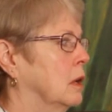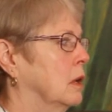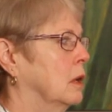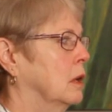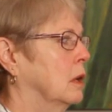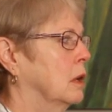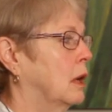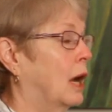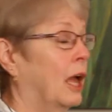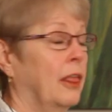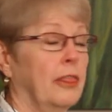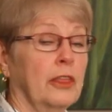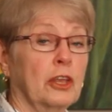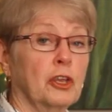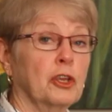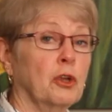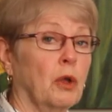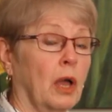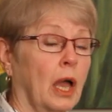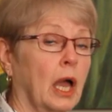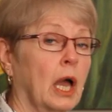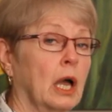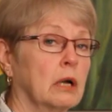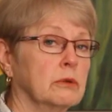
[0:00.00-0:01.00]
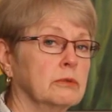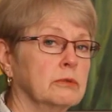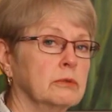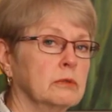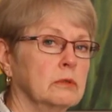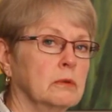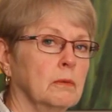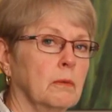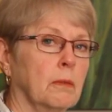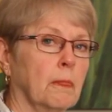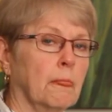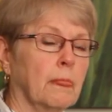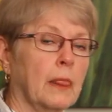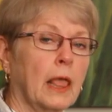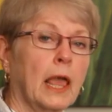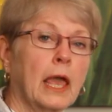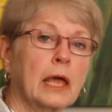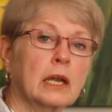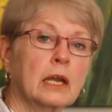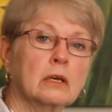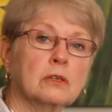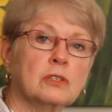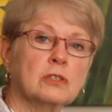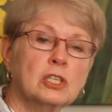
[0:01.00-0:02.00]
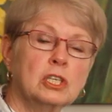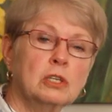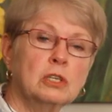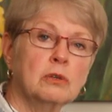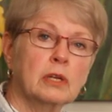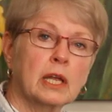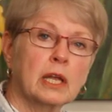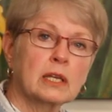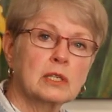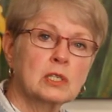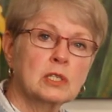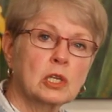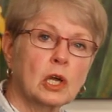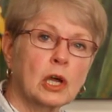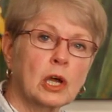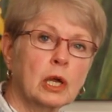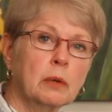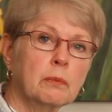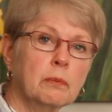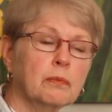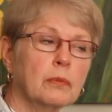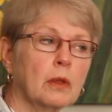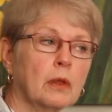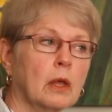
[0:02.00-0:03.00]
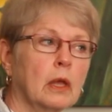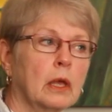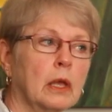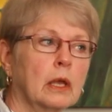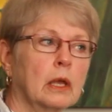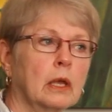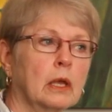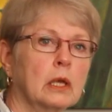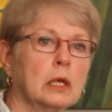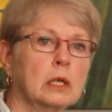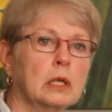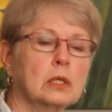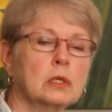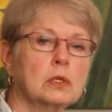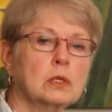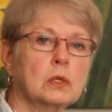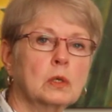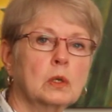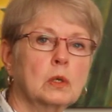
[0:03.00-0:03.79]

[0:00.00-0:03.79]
I think you have. And I'll see you next time, and